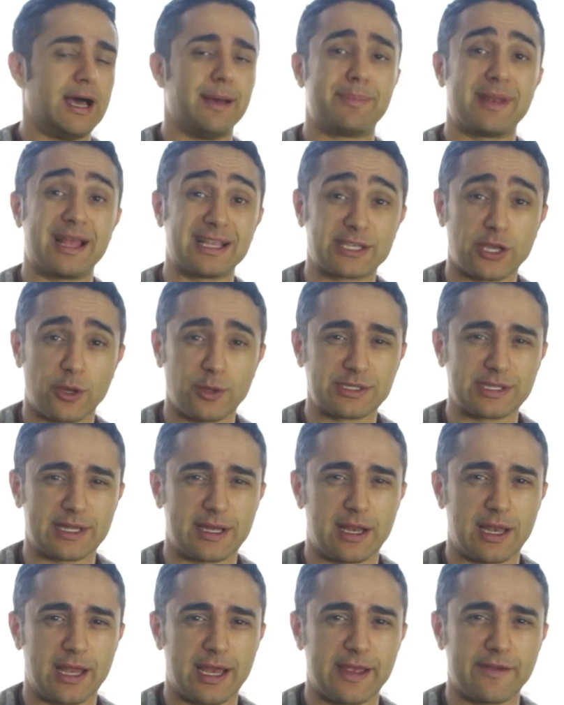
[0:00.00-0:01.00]
plateaus in
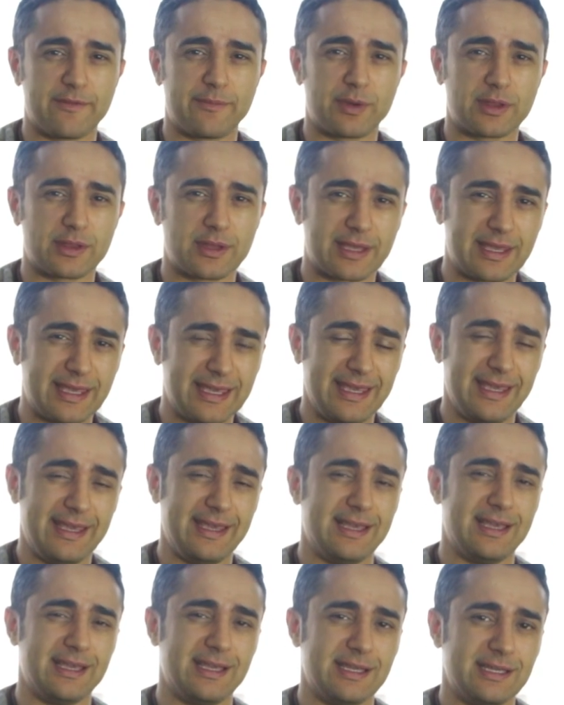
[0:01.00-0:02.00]
our life, but the key
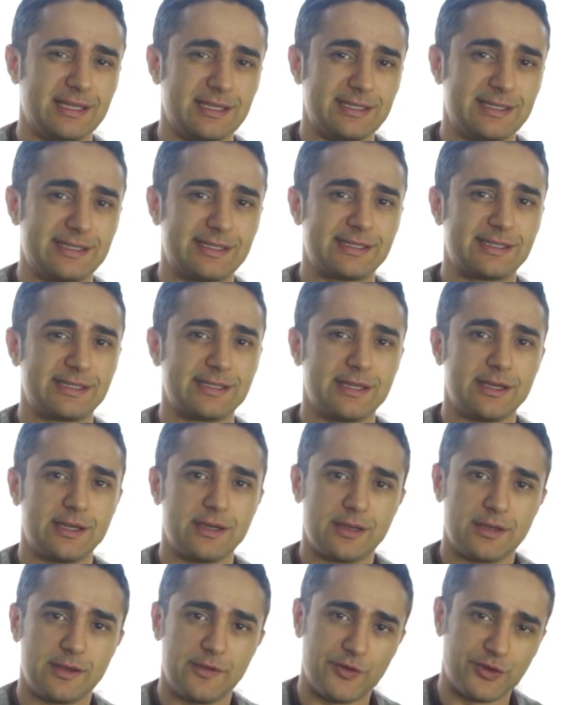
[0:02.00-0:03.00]
is
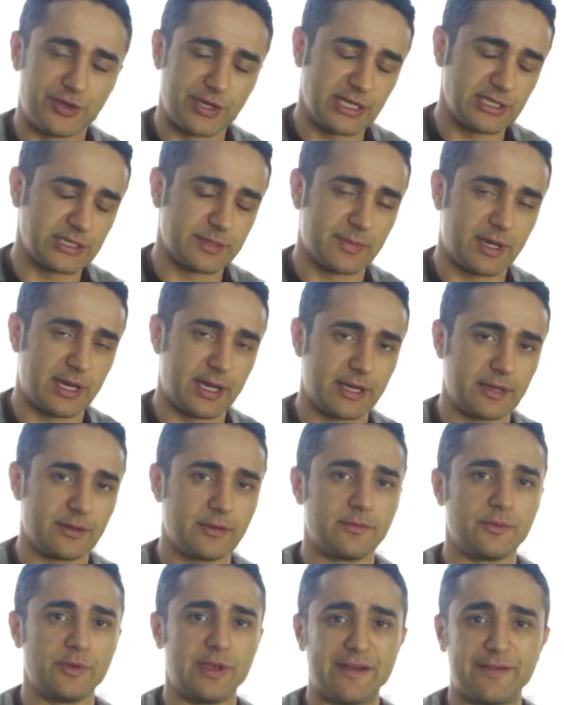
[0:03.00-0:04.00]
if you change the mind,
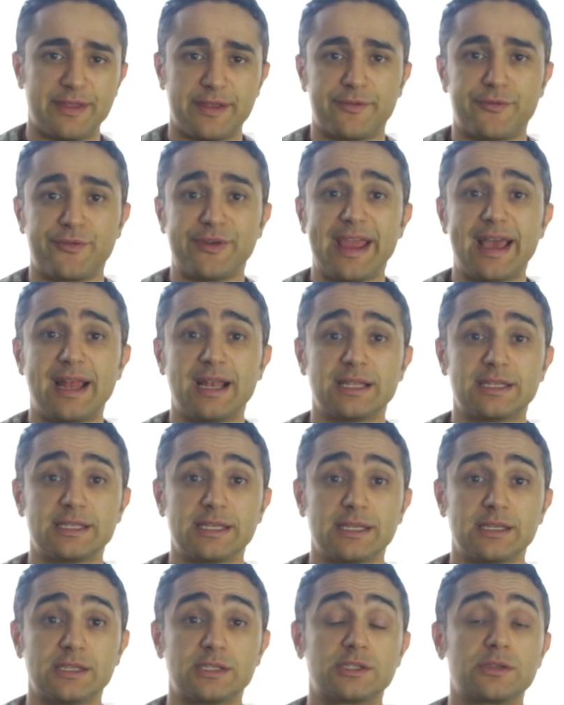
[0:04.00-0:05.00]
you have a different
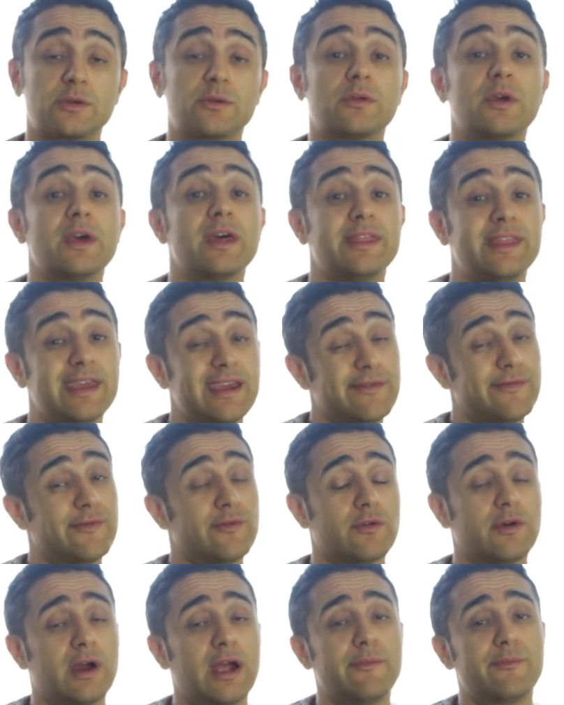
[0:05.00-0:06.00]
reality. So
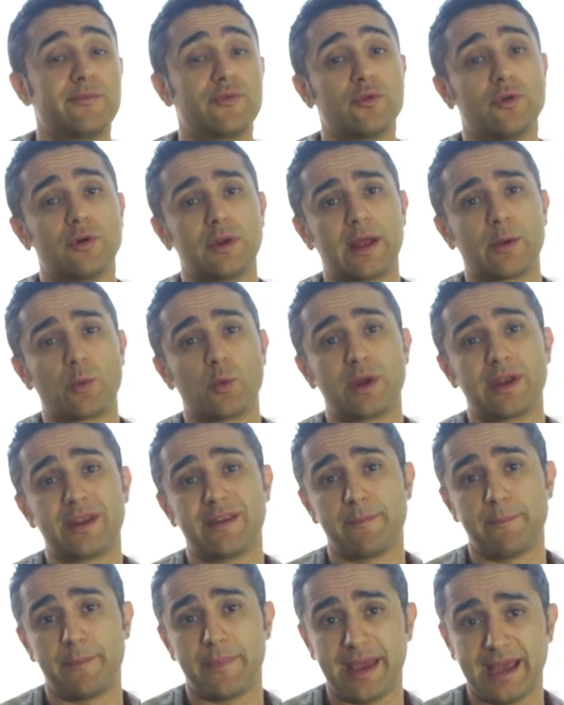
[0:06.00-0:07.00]
therefore I brought one of the
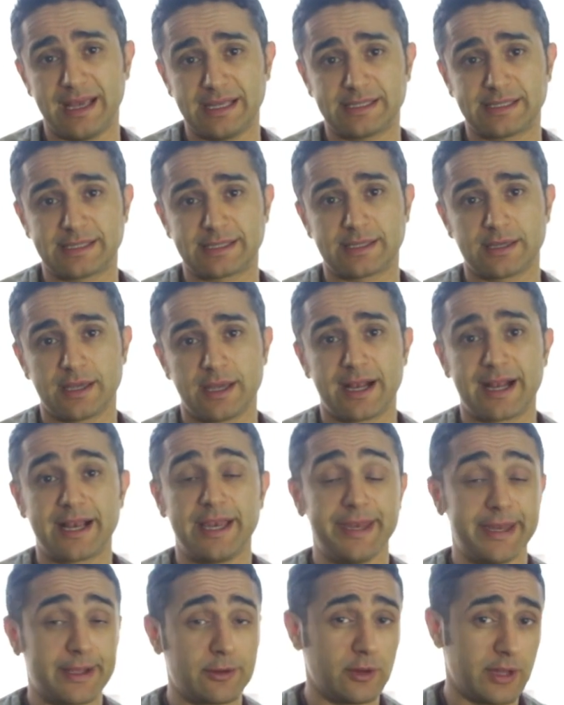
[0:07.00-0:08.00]
best
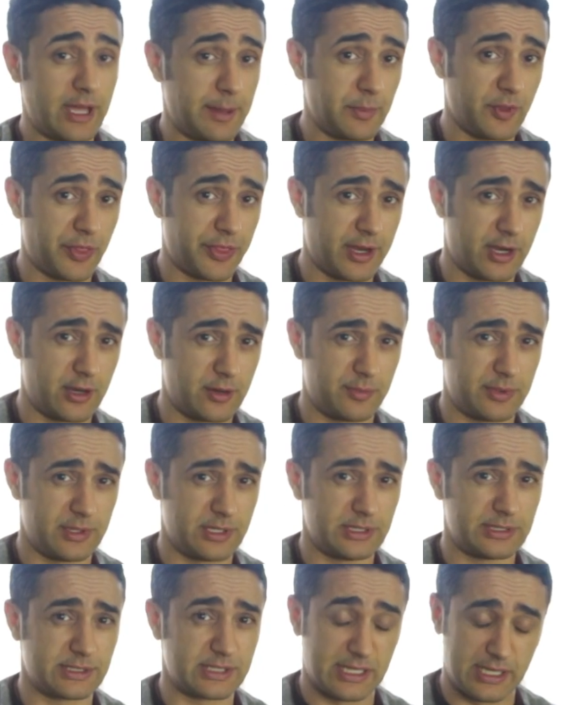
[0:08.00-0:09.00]
clinical
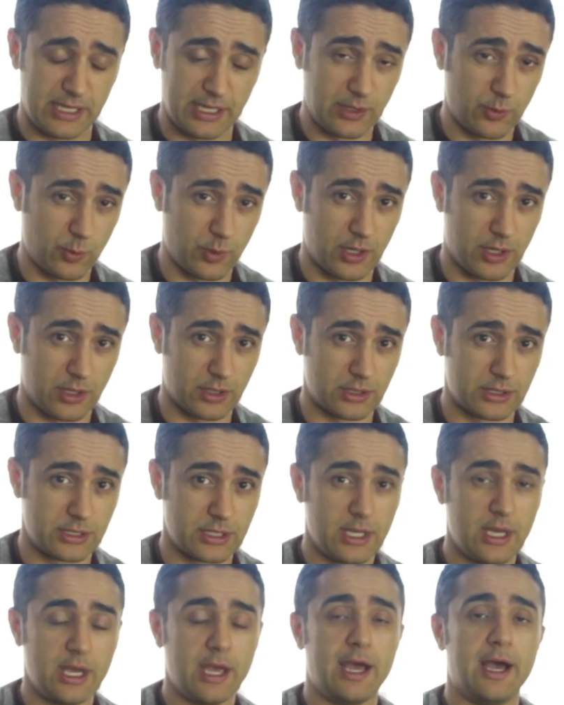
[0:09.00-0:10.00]
hypnotherapists in the world,
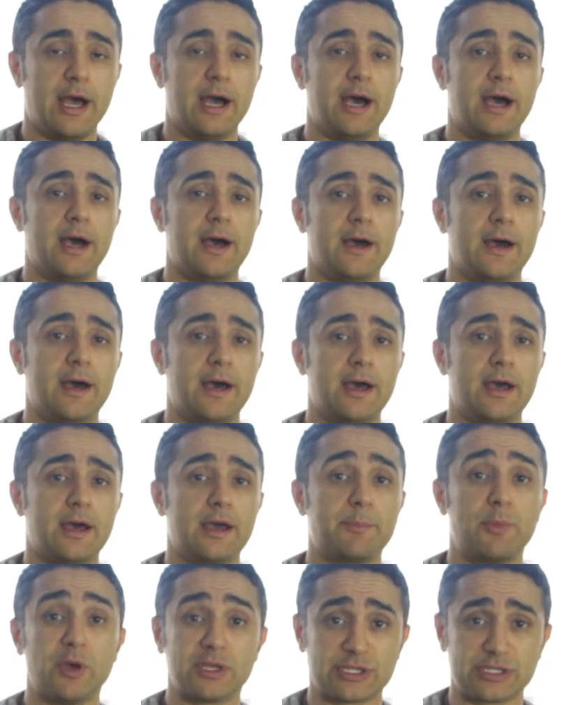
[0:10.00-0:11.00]

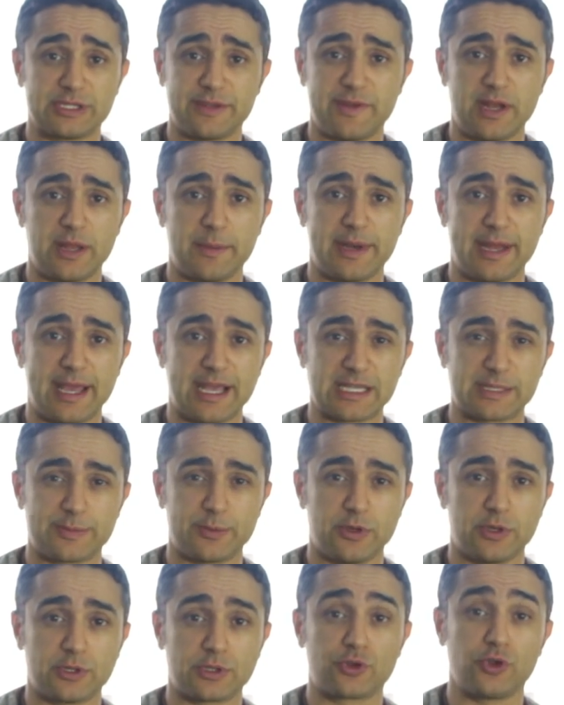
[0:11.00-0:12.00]
personal development
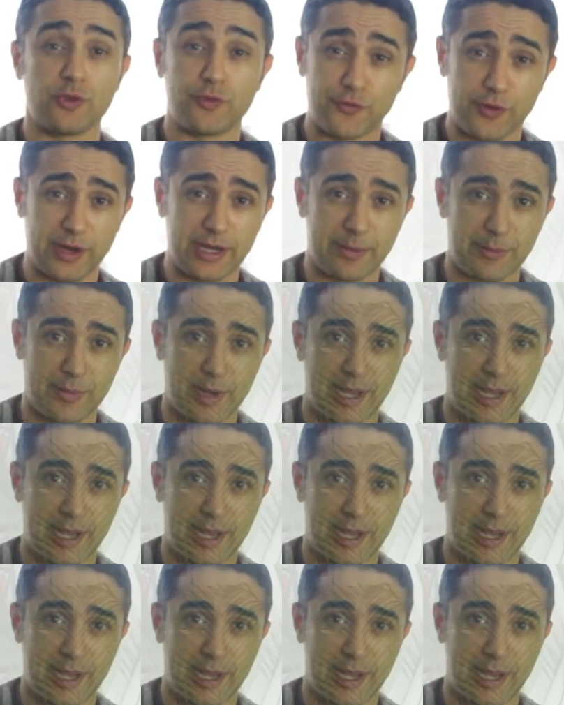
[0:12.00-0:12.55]
expert, good friend of